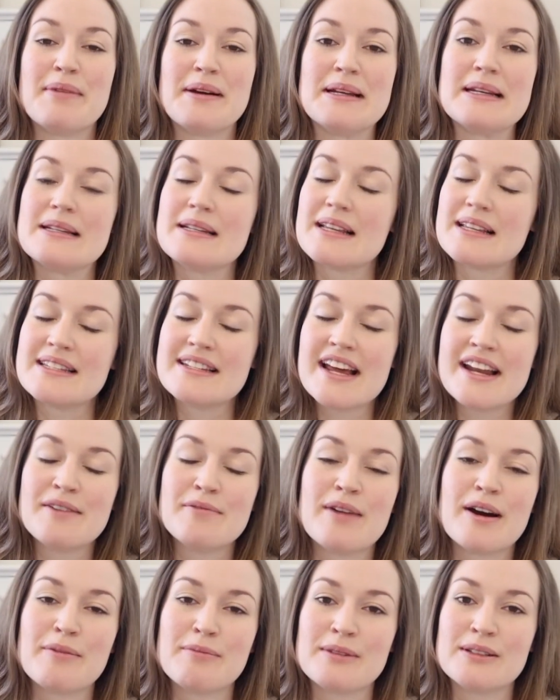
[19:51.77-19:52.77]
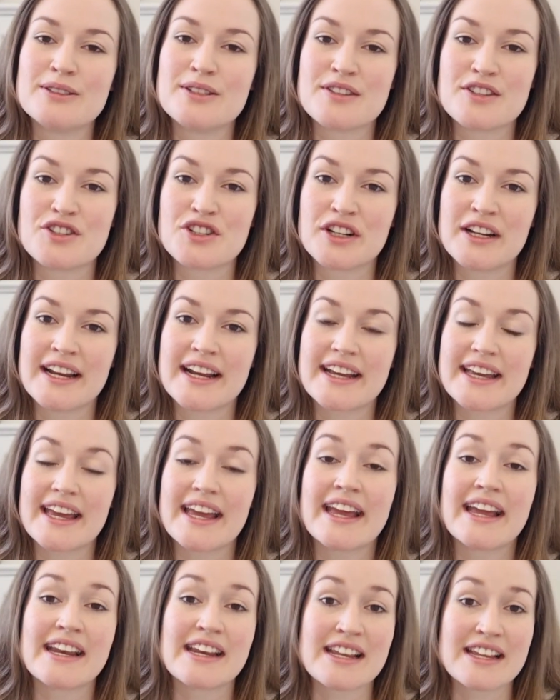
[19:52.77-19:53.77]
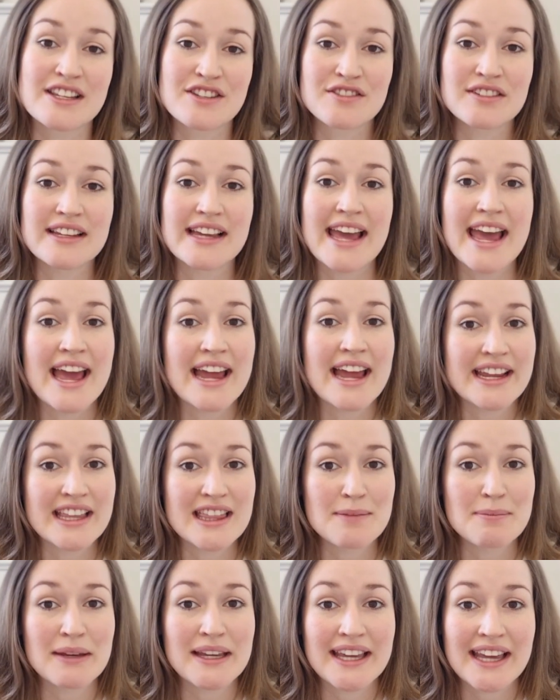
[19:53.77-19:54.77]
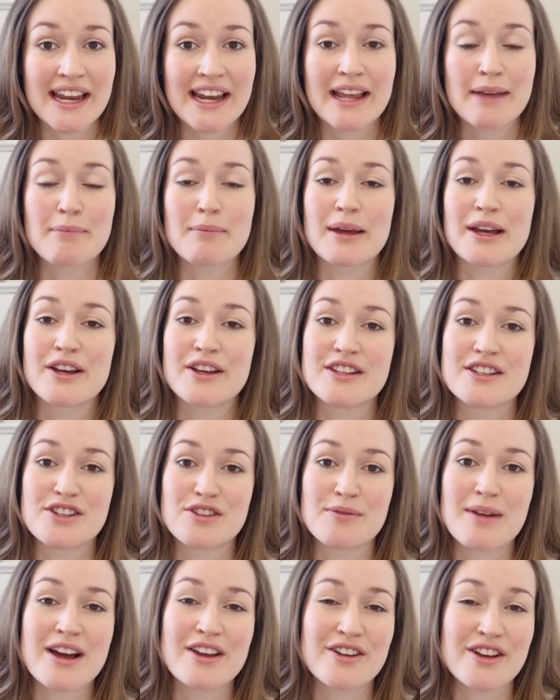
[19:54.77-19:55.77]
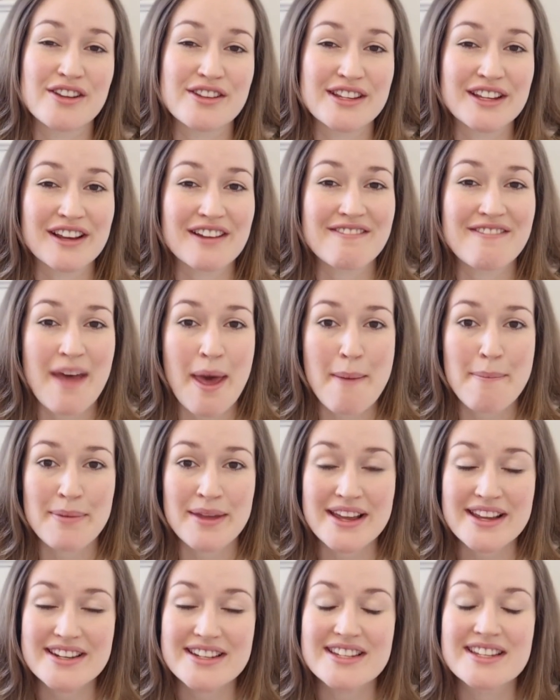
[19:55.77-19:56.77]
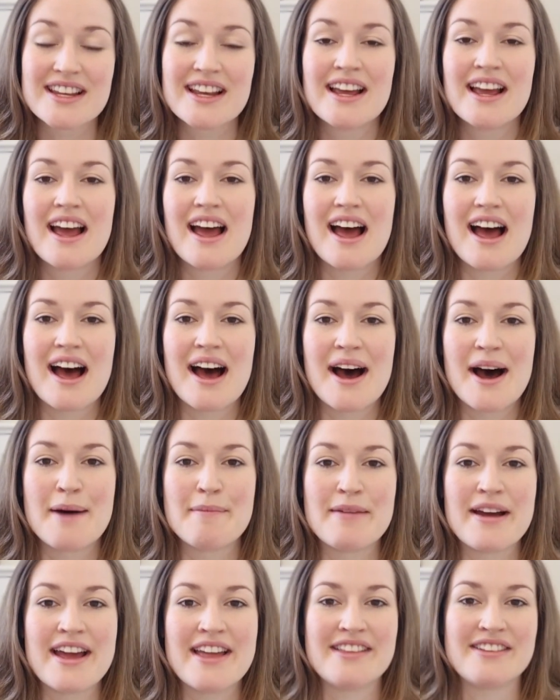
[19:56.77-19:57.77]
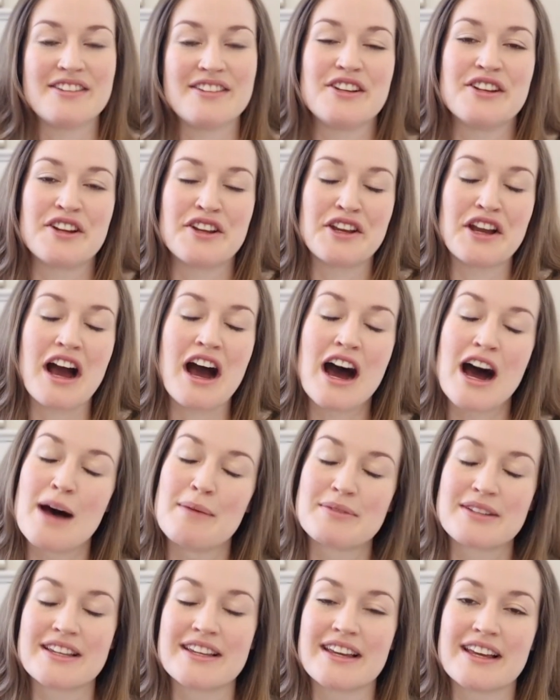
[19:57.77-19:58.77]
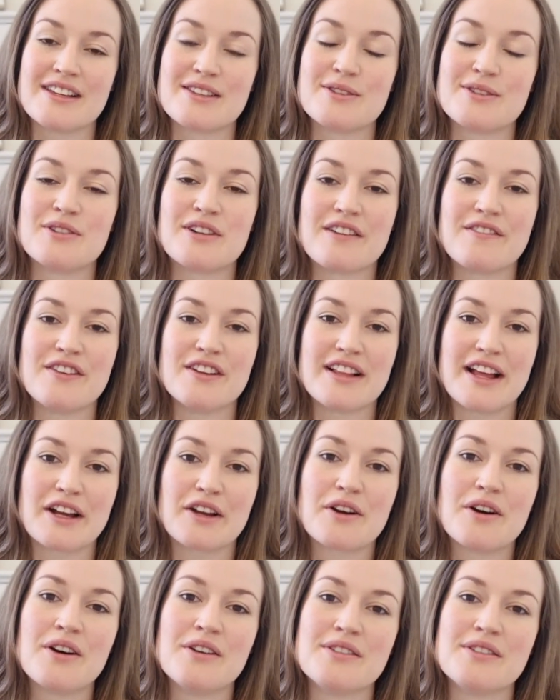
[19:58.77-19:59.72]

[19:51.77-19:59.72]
but the standard one will do the trick. It is really handy in the beginning because you are nursing a fair bit. And you know, your arms can get sore if you're like